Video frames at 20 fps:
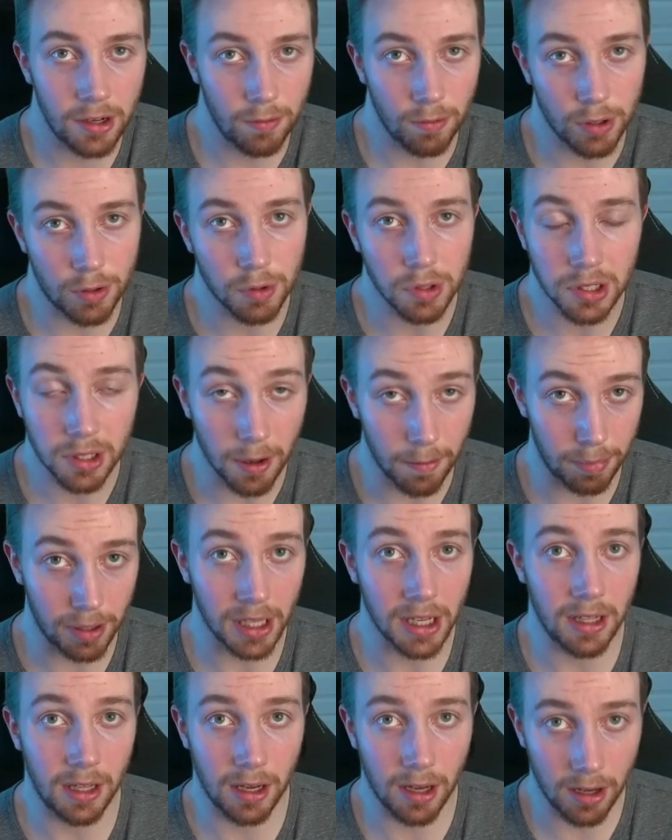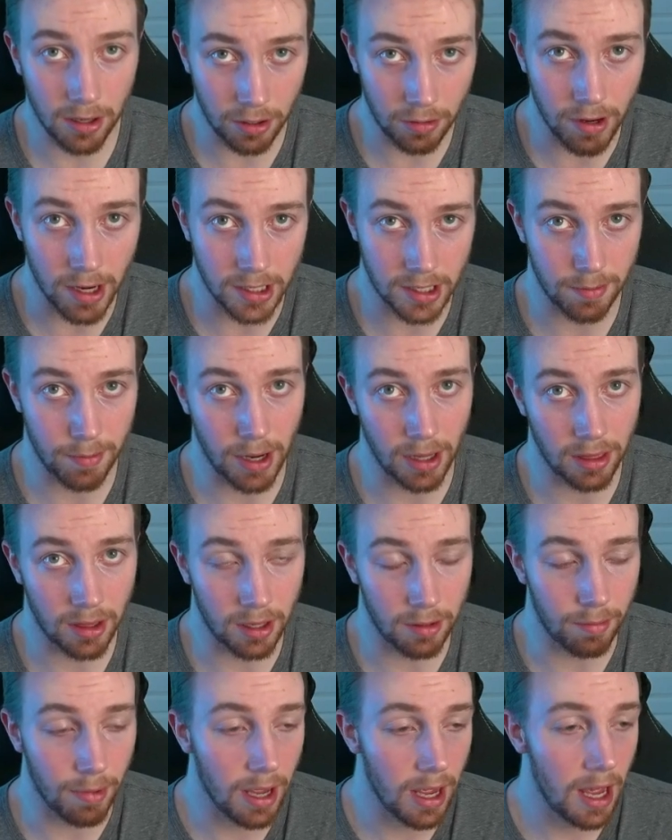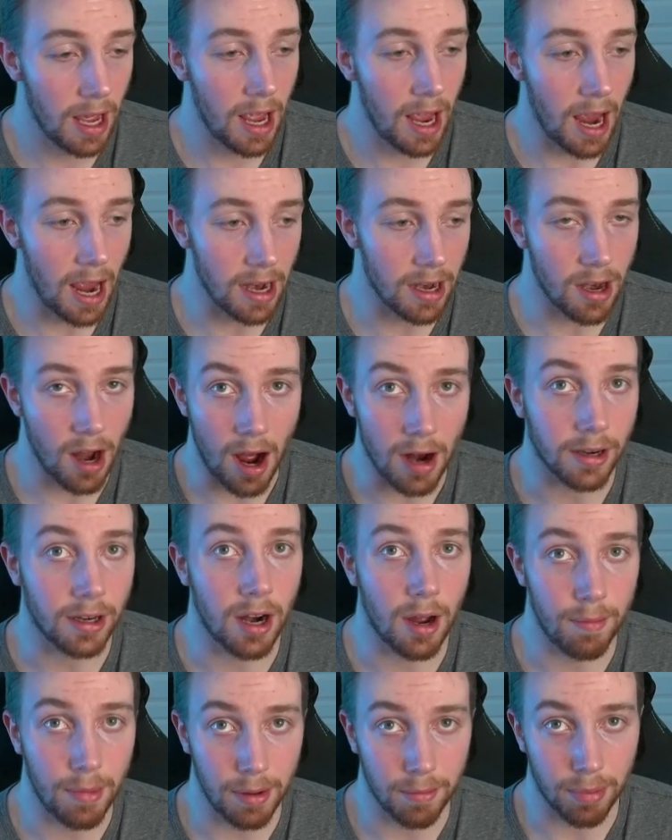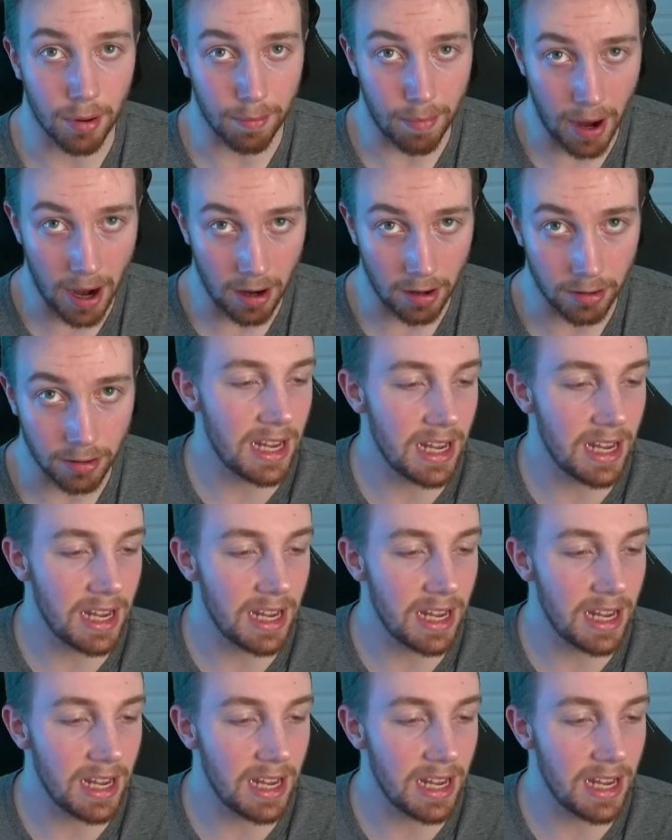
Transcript: which was completely underestimate them and not come in prepared.